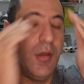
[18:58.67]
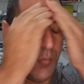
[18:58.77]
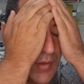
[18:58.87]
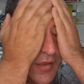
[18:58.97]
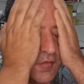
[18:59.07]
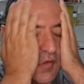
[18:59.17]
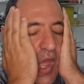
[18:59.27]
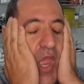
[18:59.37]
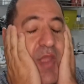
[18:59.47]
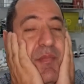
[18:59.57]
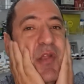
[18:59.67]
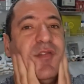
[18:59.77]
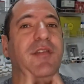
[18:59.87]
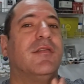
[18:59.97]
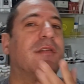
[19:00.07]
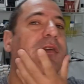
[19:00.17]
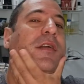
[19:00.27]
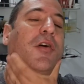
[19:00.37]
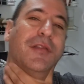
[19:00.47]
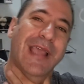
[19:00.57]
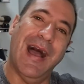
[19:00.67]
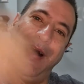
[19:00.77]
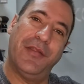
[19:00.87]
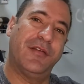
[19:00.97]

where his aim is is on the other